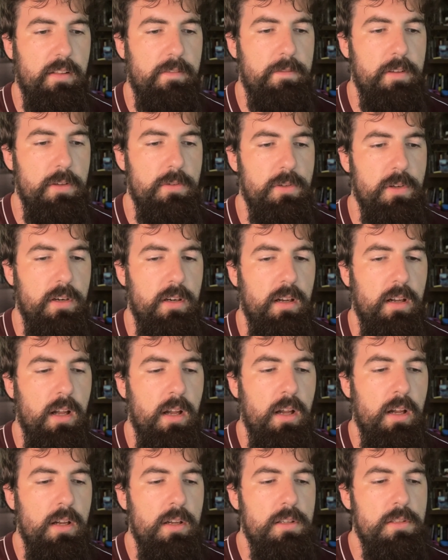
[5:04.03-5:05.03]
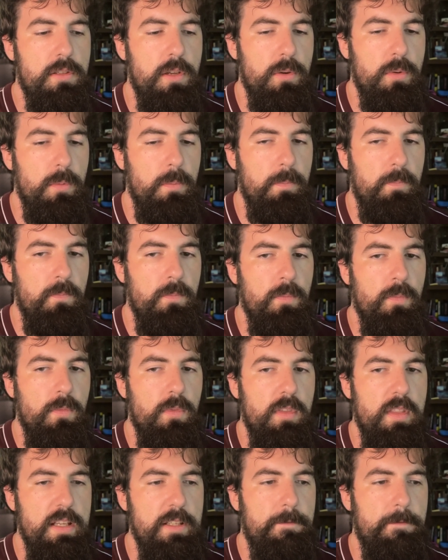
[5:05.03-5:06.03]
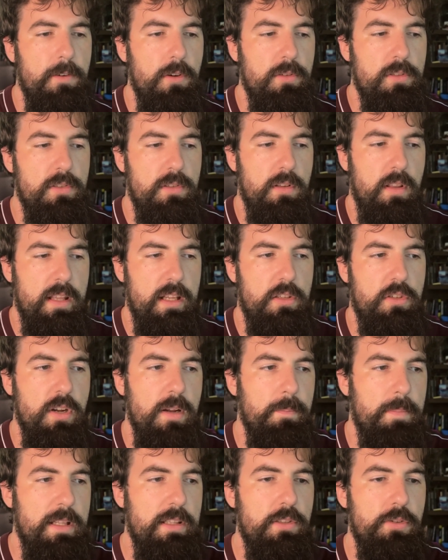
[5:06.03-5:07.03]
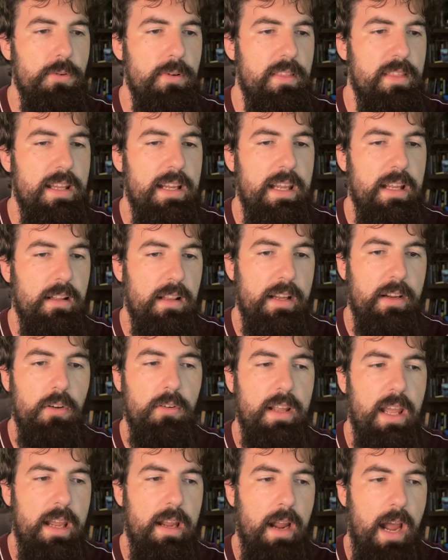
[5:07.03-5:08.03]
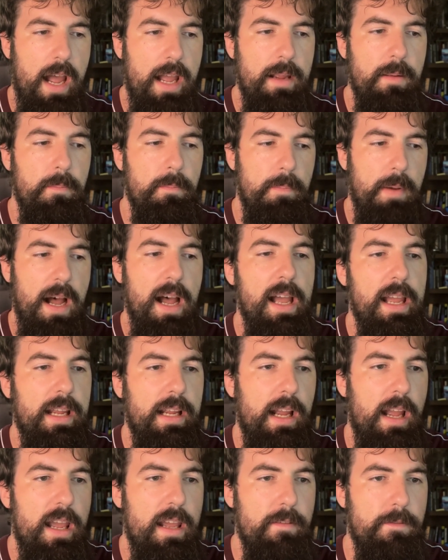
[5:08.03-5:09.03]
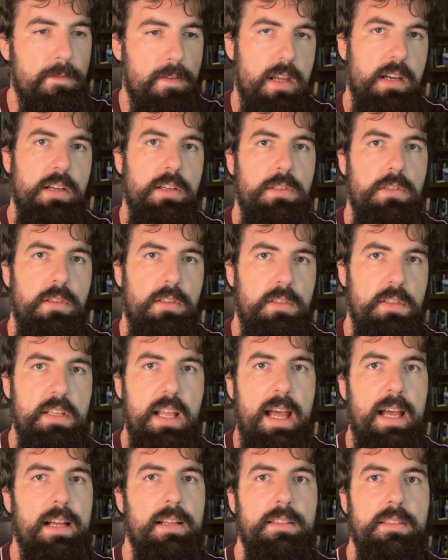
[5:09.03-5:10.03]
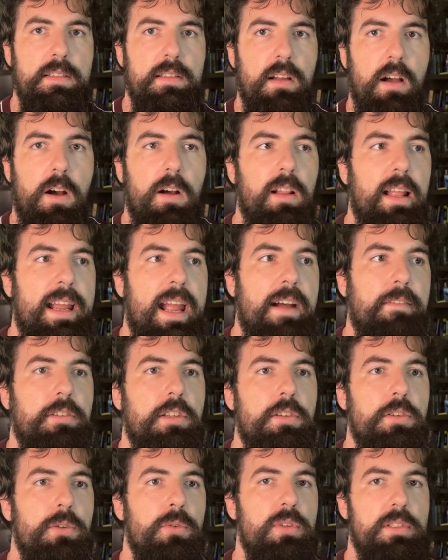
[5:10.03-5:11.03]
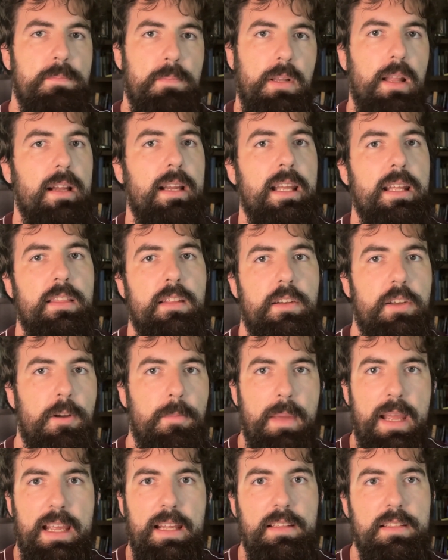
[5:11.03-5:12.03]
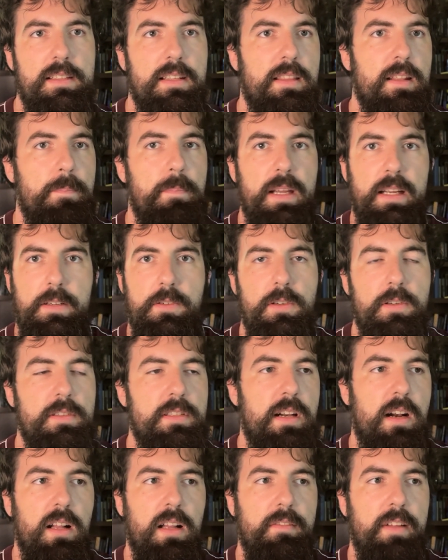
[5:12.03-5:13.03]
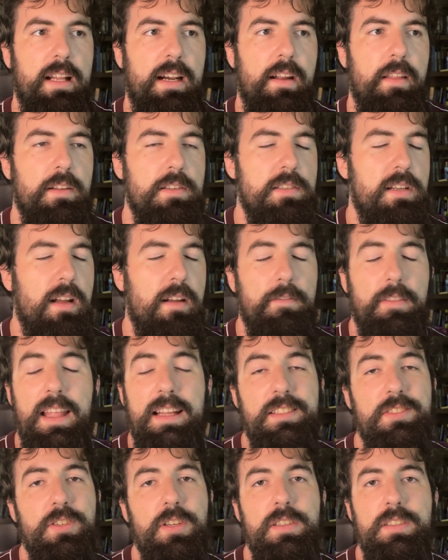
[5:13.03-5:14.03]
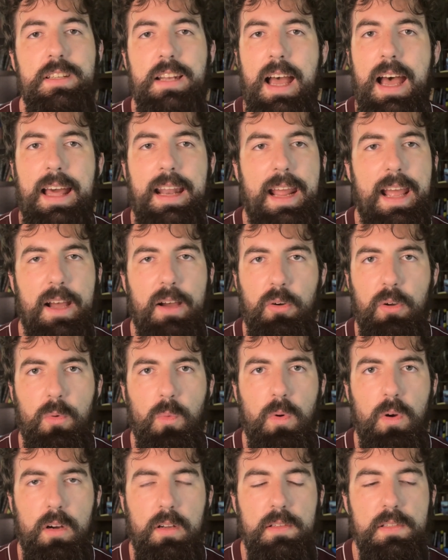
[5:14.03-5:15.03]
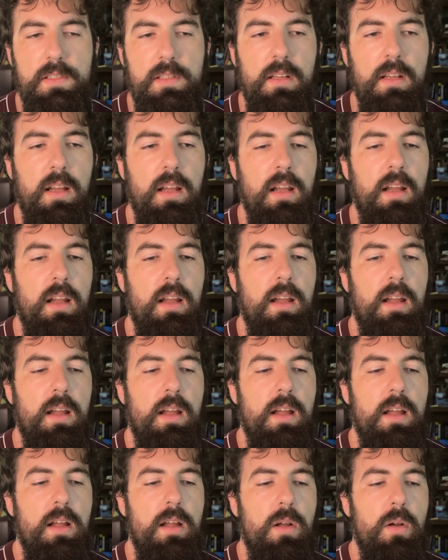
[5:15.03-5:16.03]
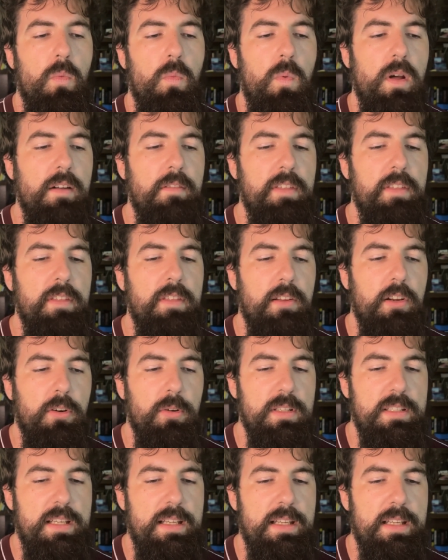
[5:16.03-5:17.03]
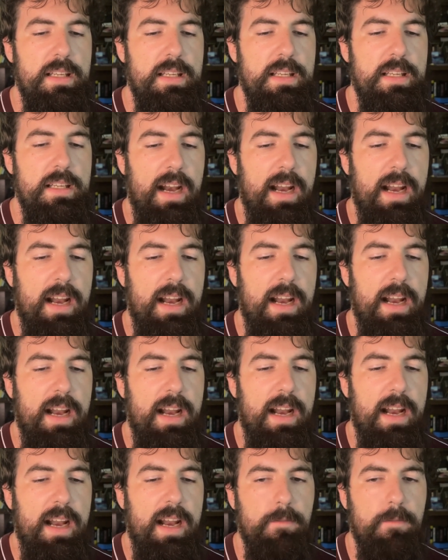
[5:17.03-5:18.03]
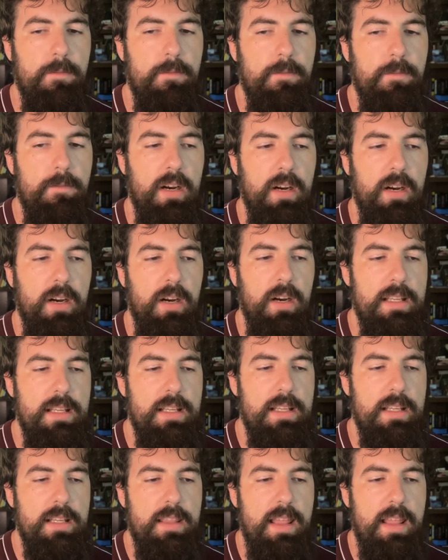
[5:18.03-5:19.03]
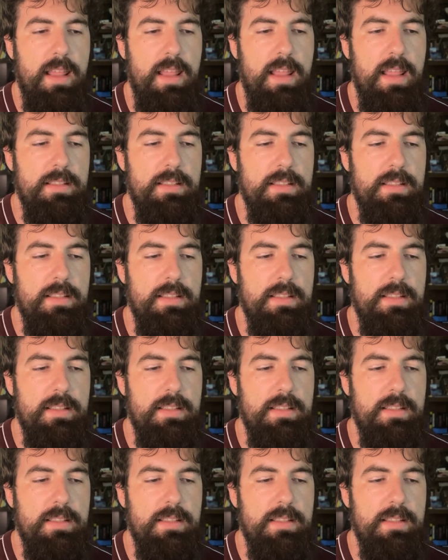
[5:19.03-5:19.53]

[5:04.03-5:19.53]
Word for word: the future. So these folks, they jump into it thinking like, okay, I am buying a finished SaaS. All I have to do is plug in the domains and the pictures and all of that other stuff. That's just not how it works. One of the other critiques that I have for it is that